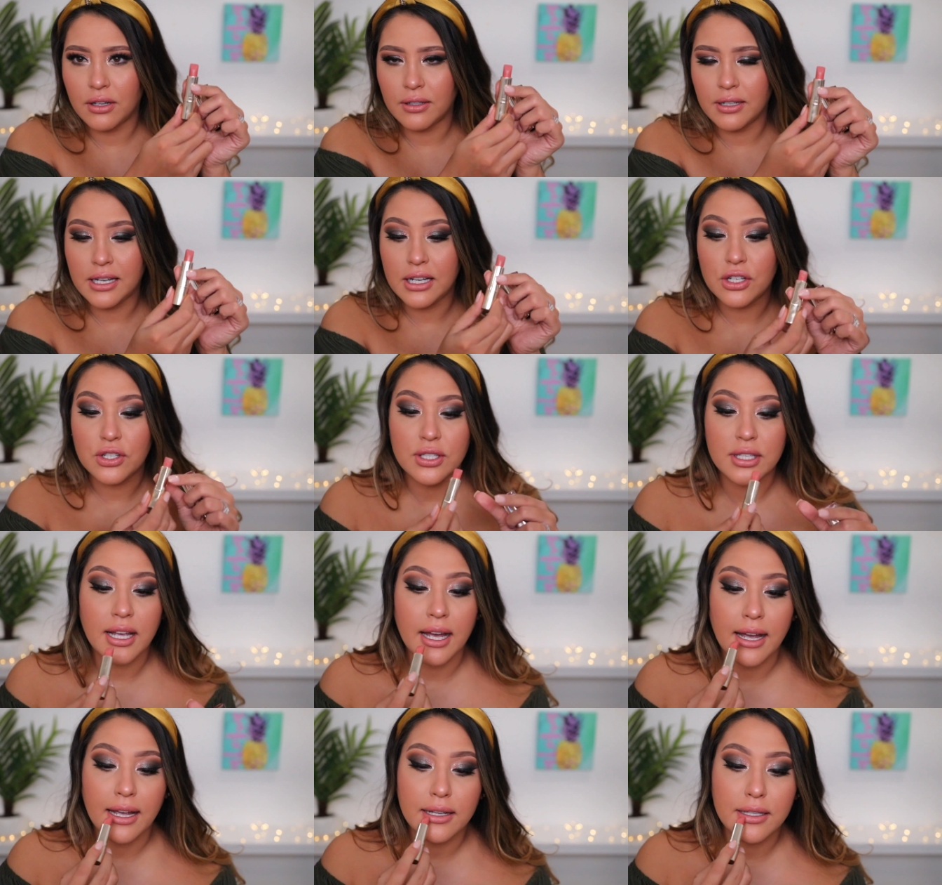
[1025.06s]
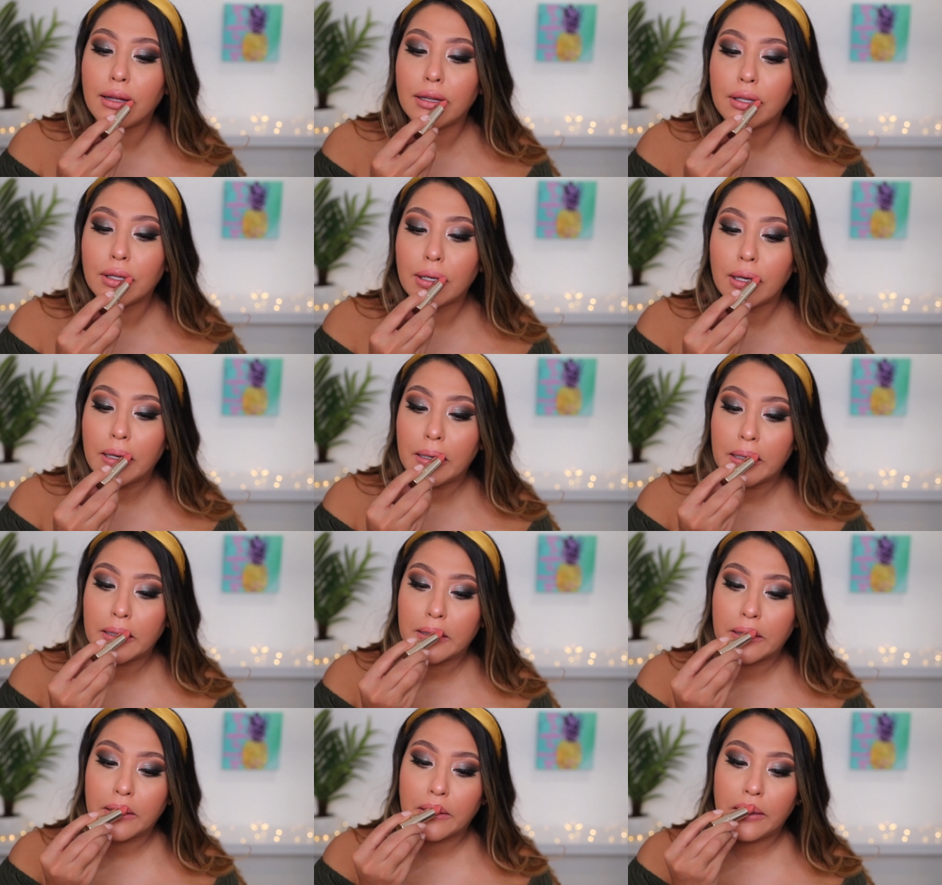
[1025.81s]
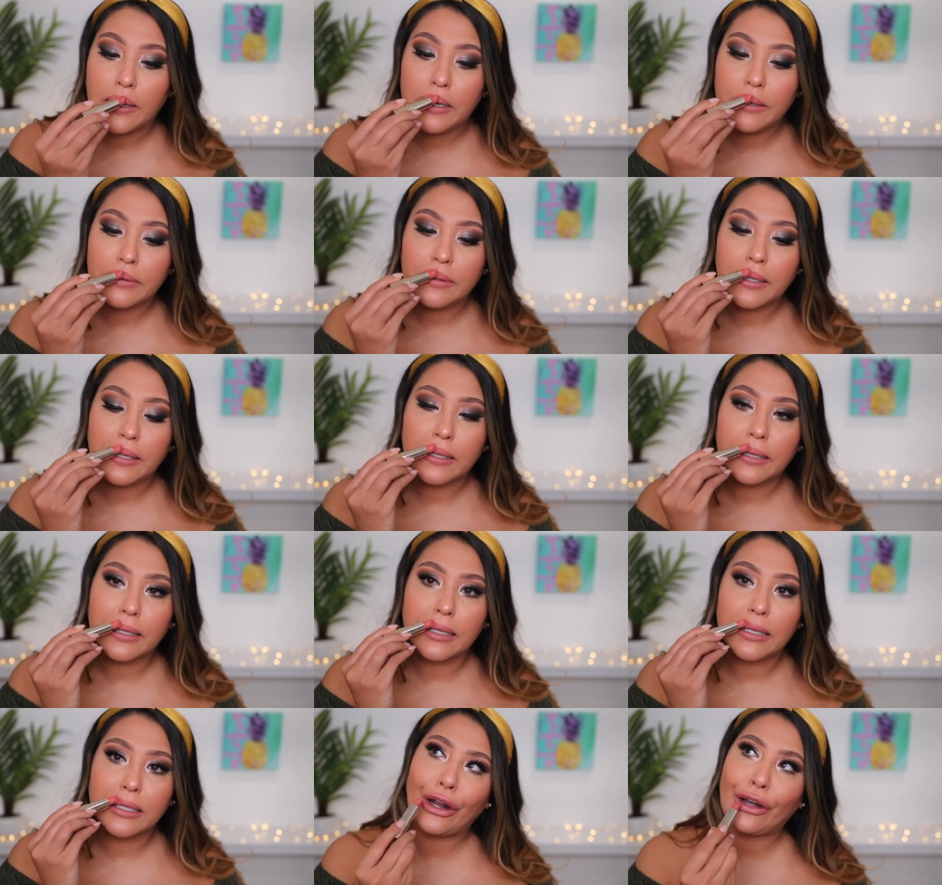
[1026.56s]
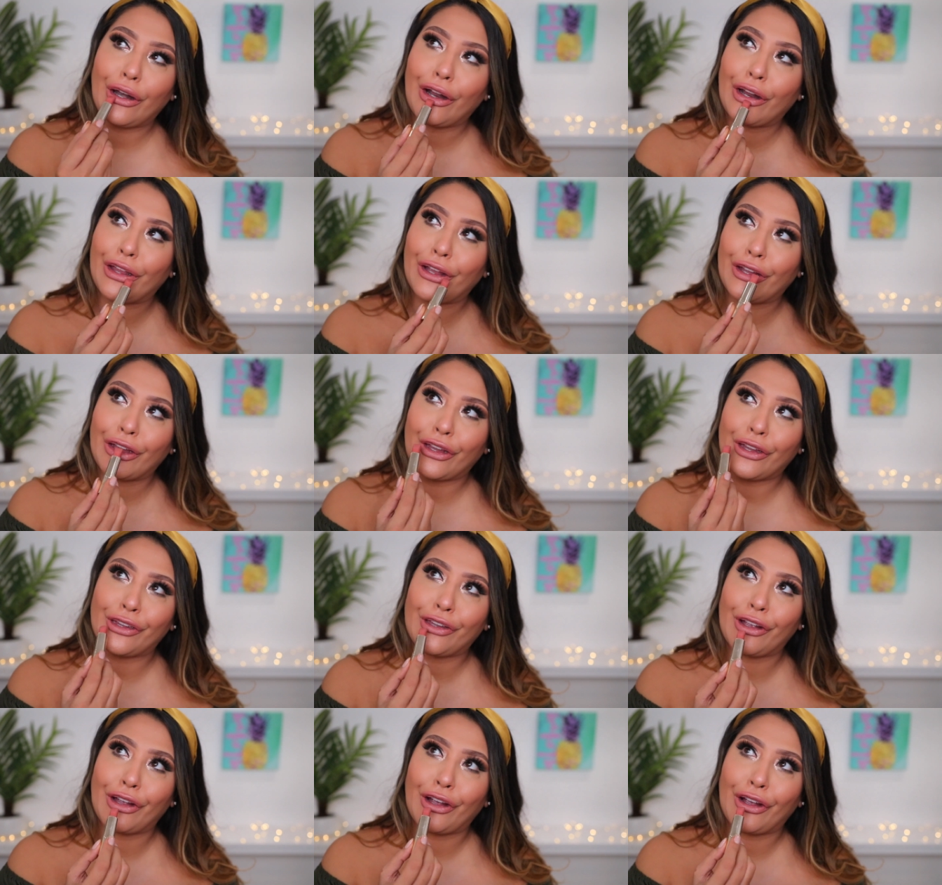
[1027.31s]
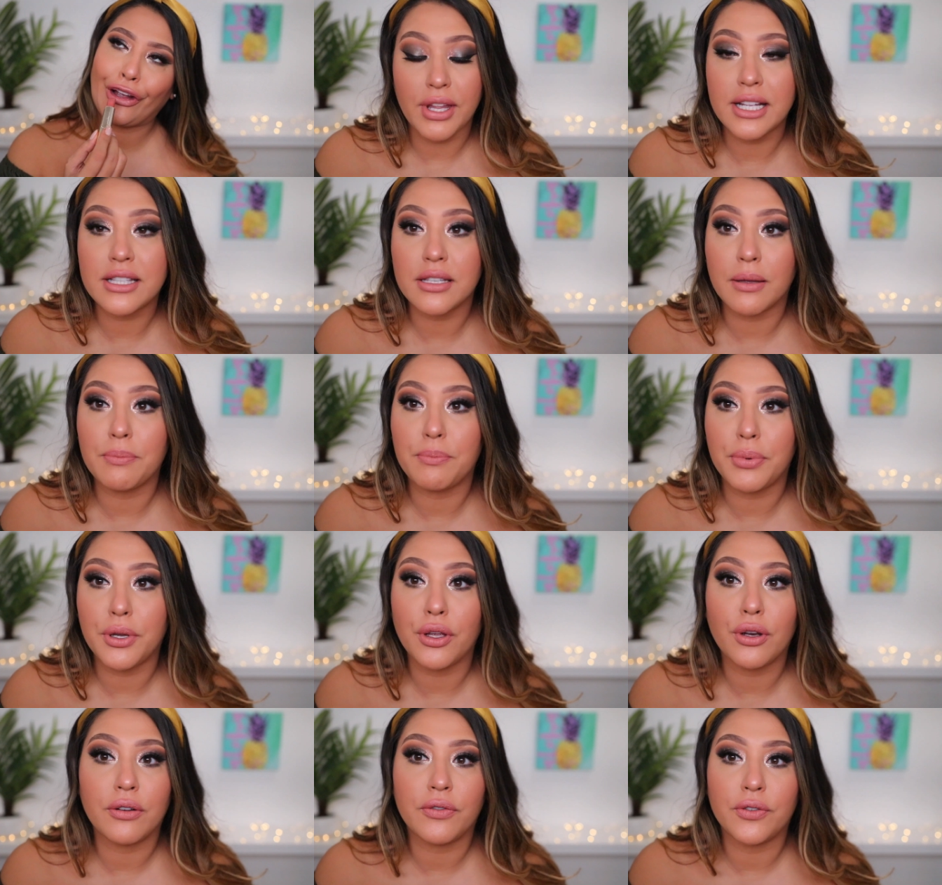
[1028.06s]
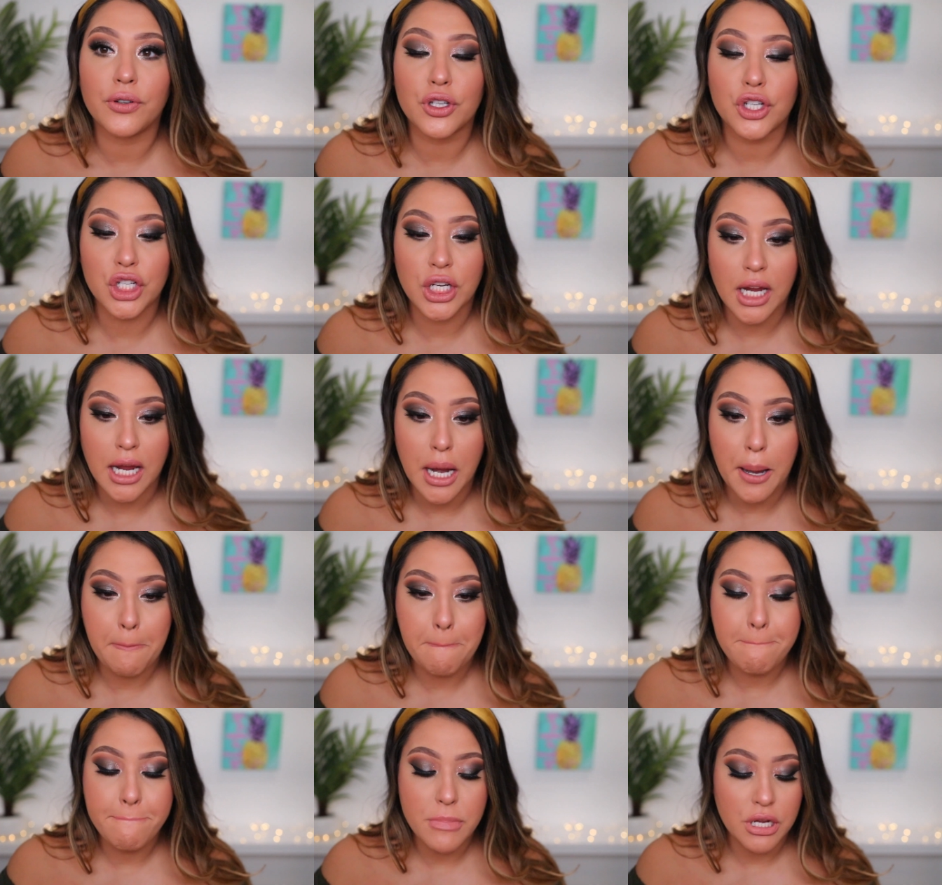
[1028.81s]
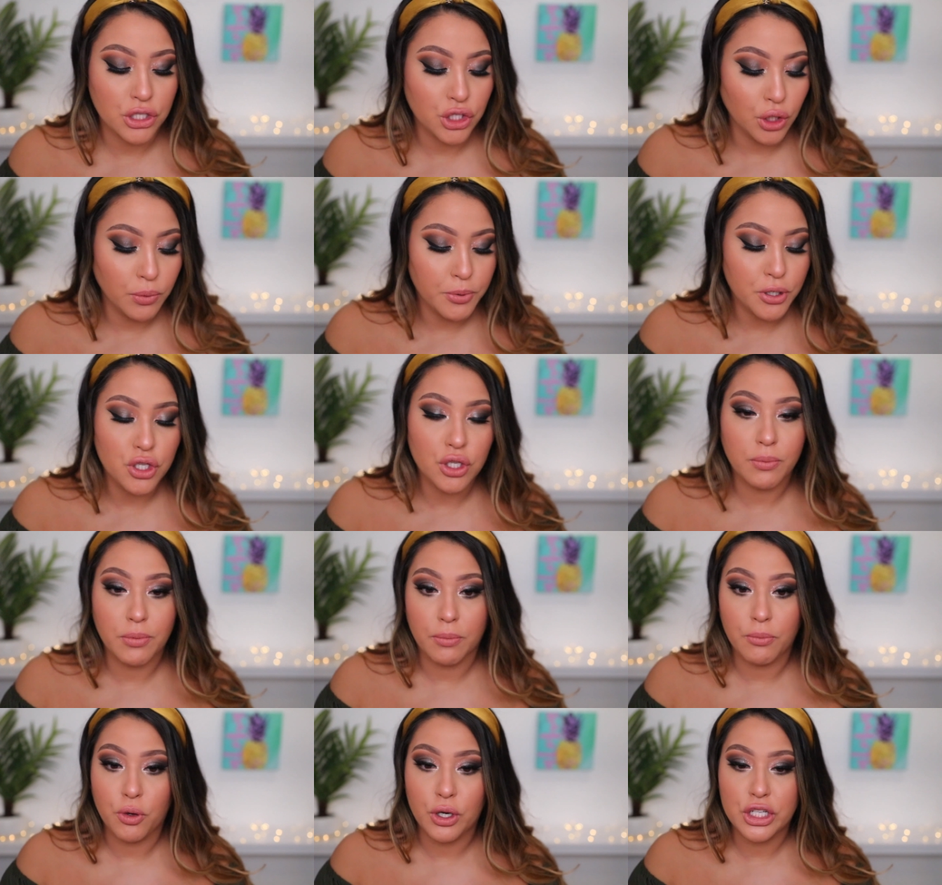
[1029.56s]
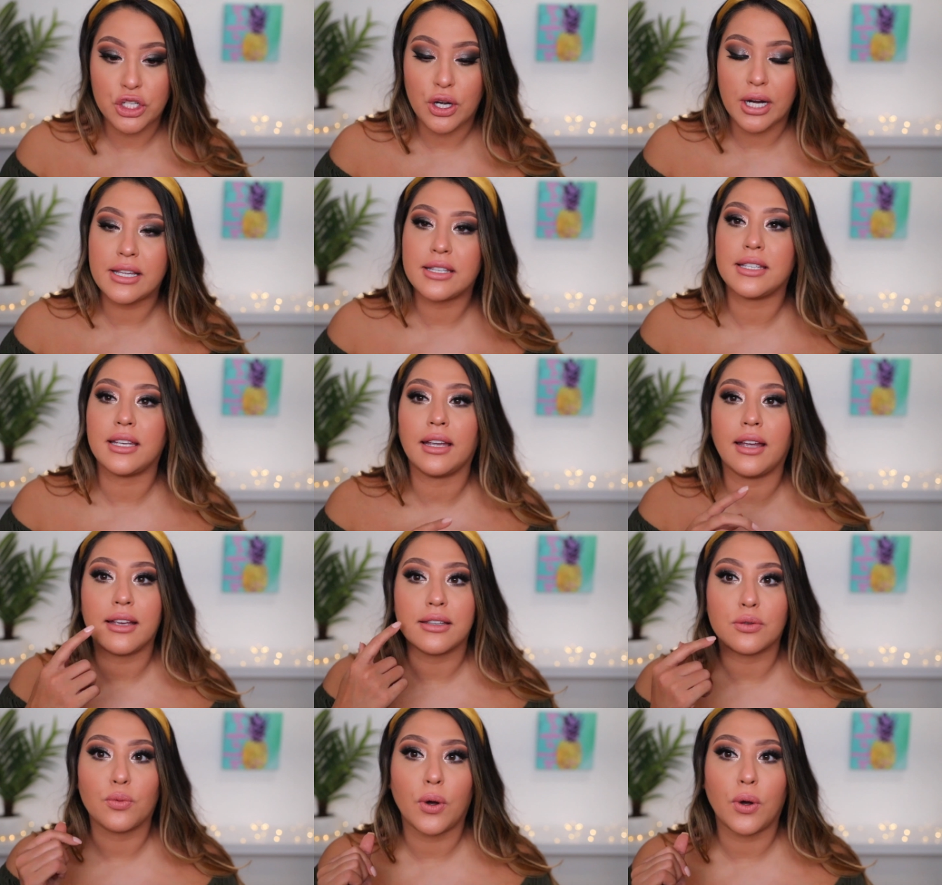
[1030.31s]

on each side. And then I just go up like this. It's a beautiful shade super, super moisturizing as